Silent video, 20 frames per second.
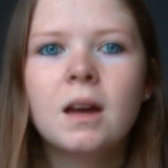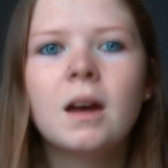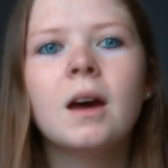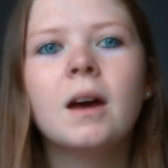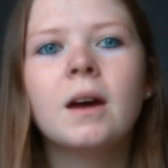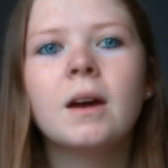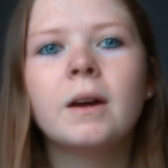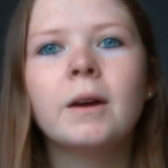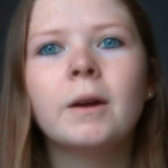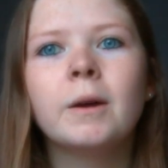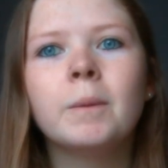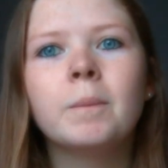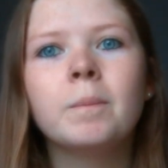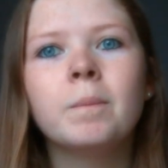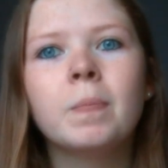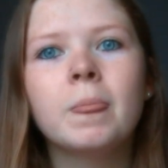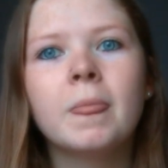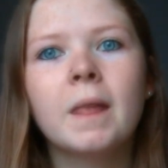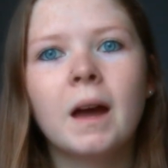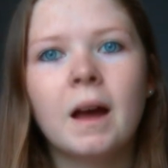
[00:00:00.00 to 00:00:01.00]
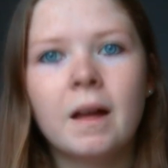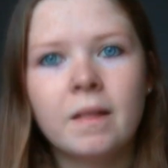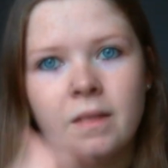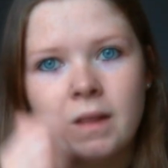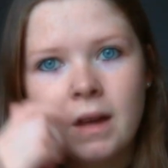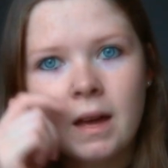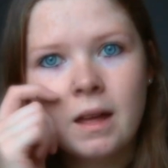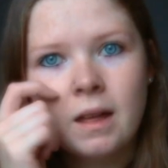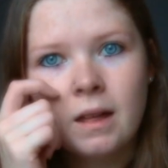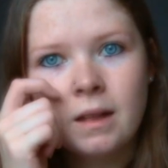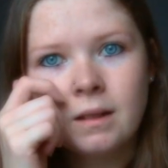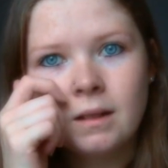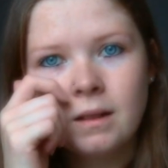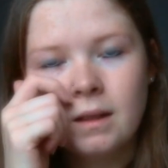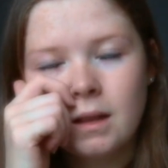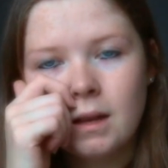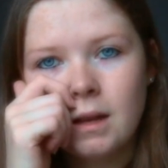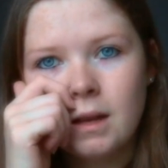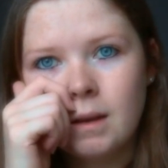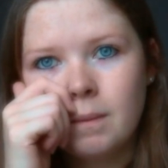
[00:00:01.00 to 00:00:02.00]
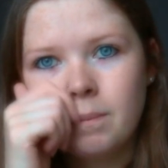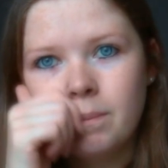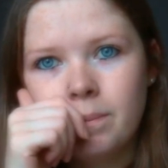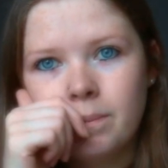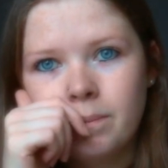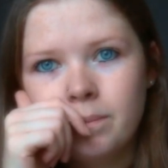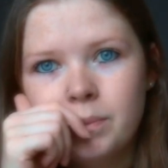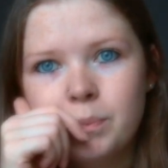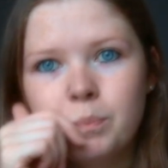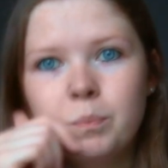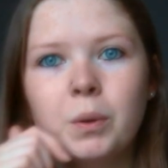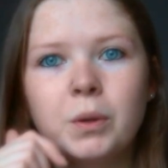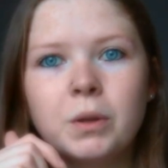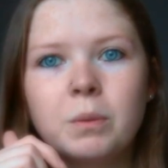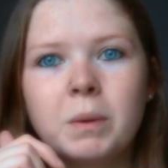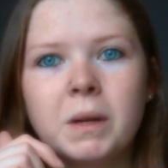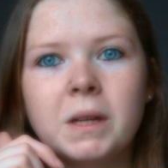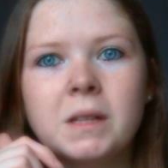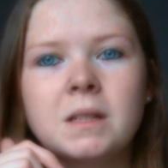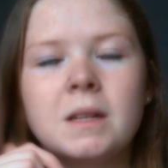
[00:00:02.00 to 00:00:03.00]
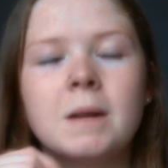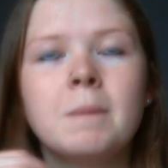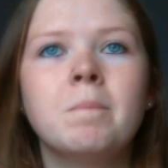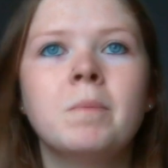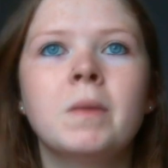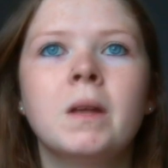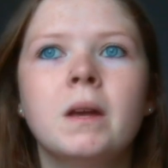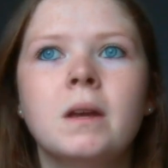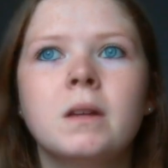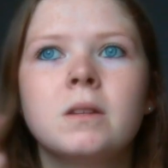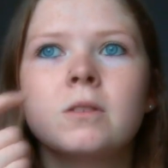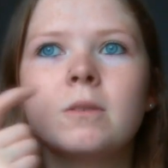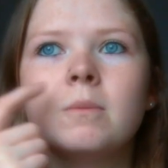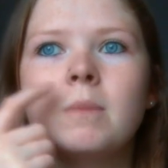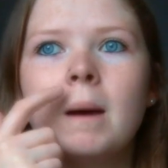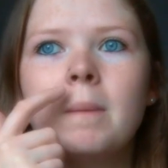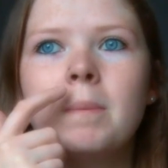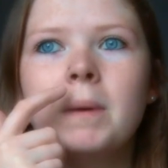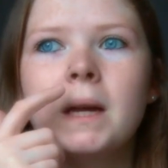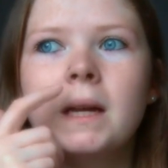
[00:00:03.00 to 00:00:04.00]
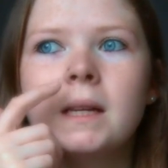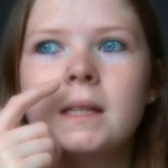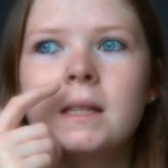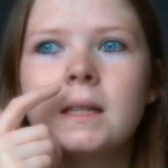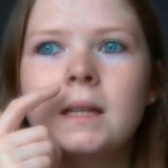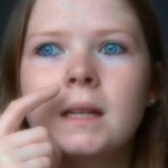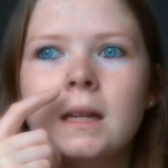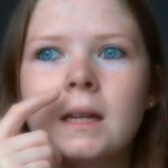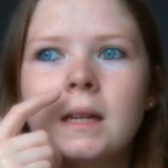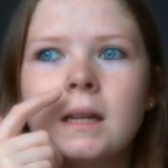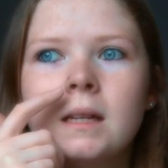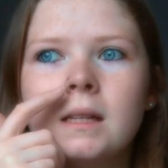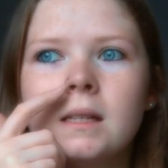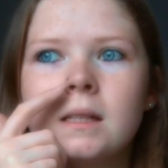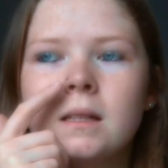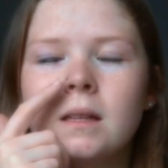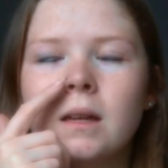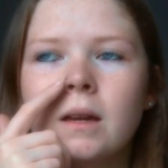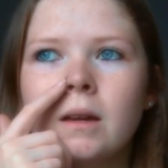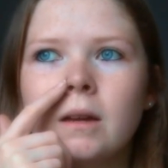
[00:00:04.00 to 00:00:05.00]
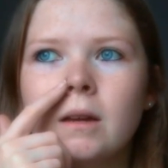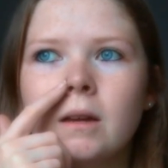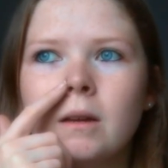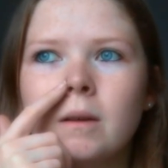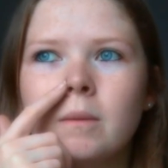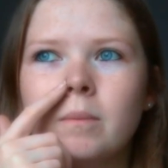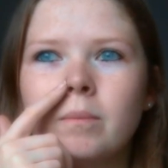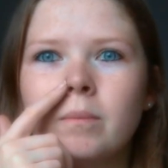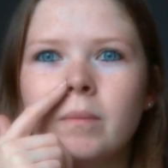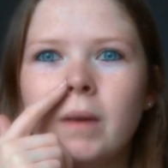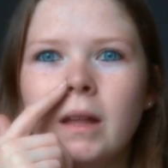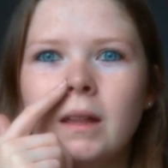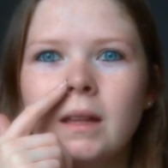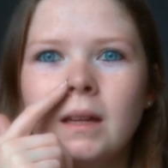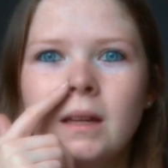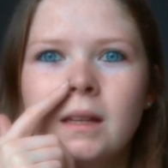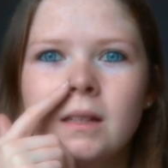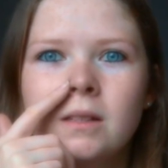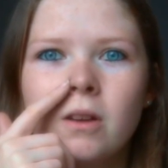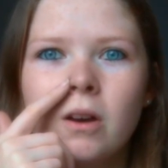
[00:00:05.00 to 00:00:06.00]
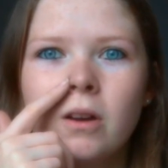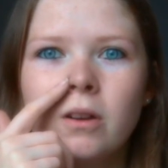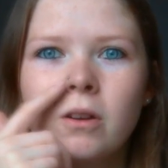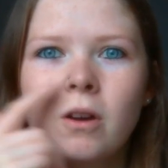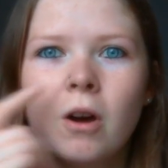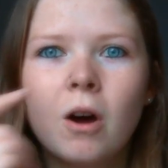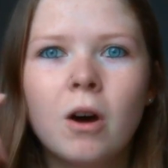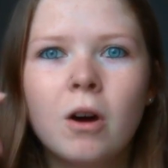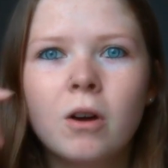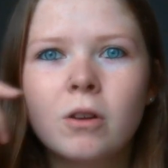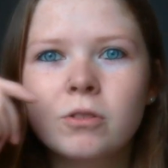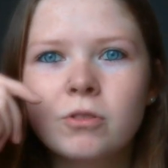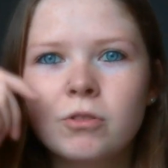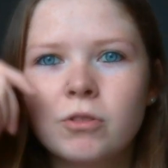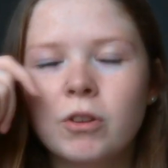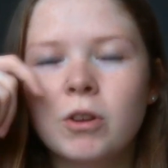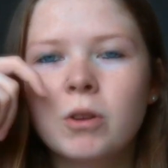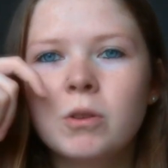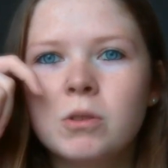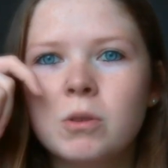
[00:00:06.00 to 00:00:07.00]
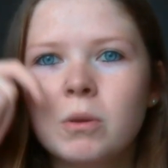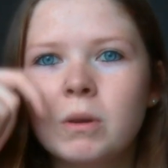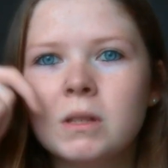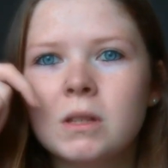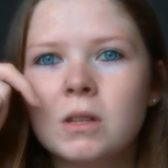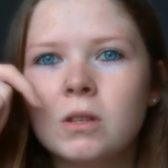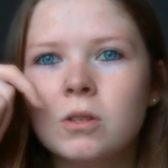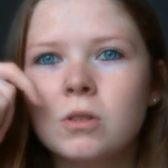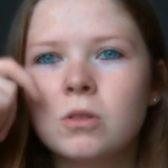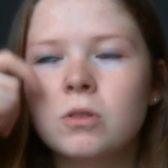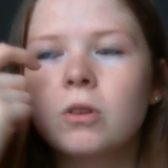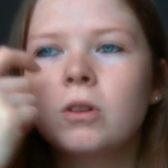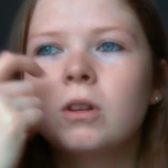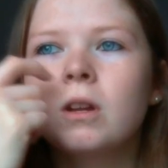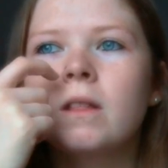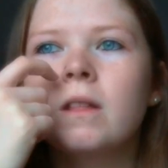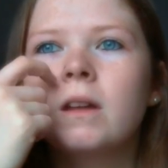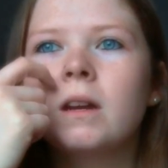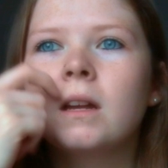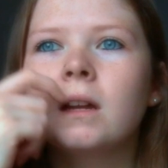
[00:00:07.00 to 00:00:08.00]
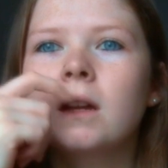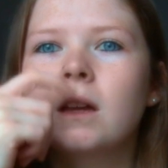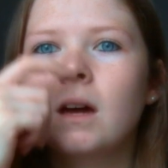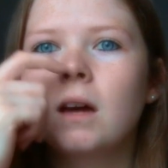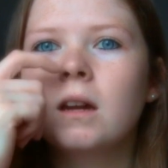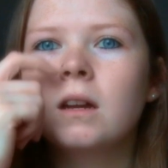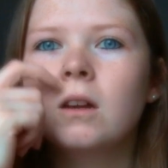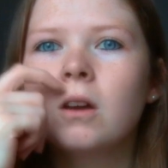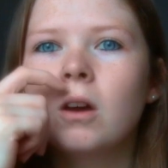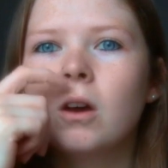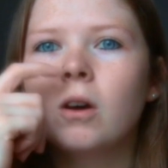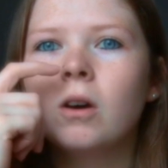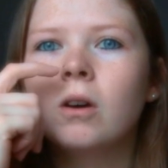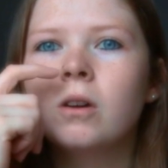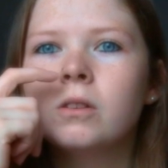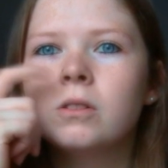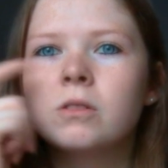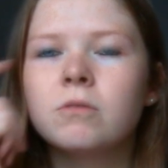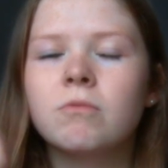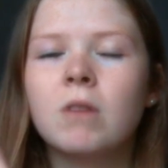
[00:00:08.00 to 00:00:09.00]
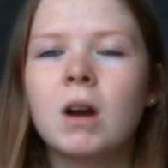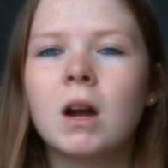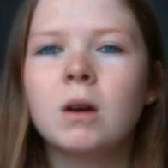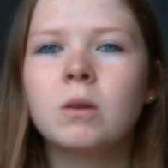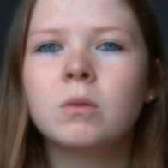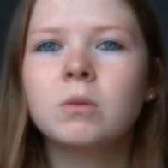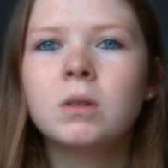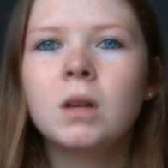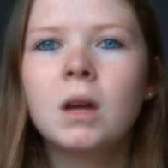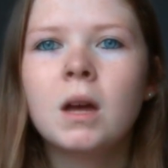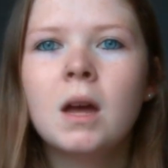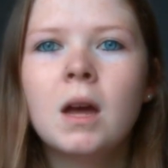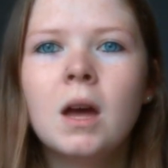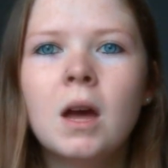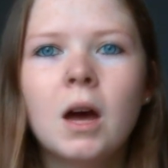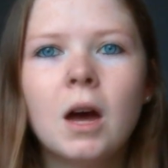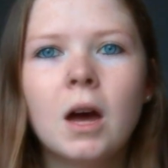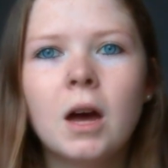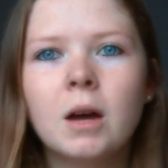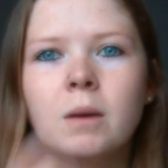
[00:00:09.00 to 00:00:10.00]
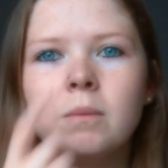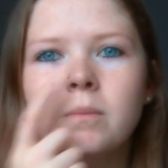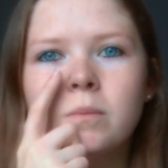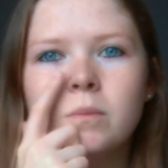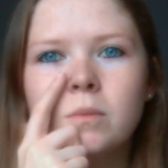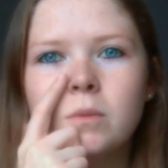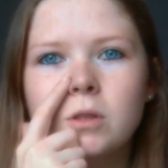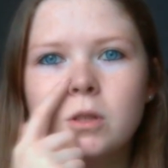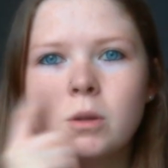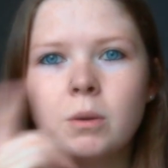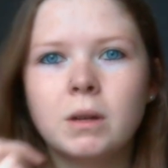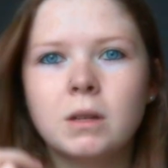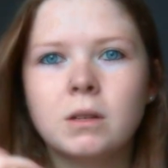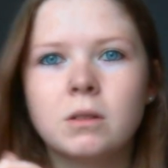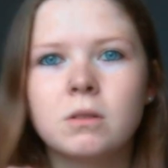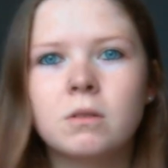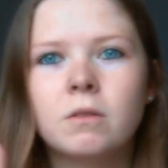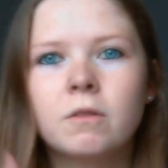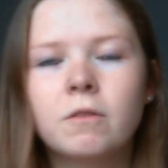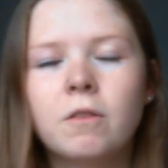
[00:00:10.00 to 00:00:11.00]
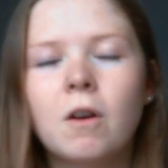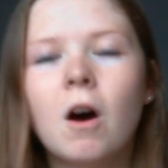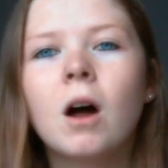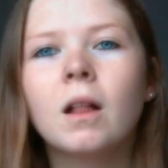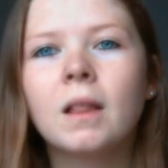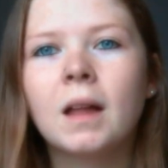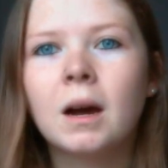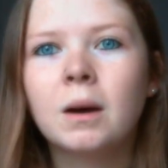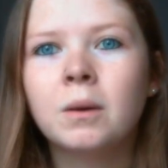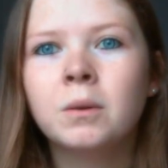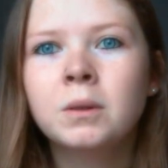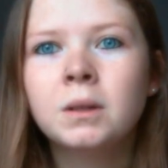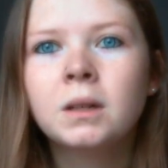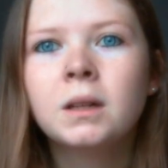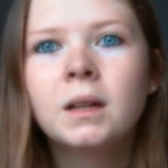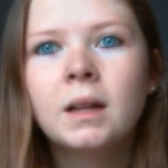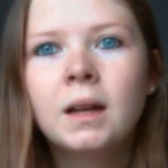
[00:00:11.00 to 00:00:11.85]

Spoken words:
And then they put the piercing in. So my piercing is, I think it's called a corkscrew, so it's a stud and then it kind of curls round, so it doesn't fall out.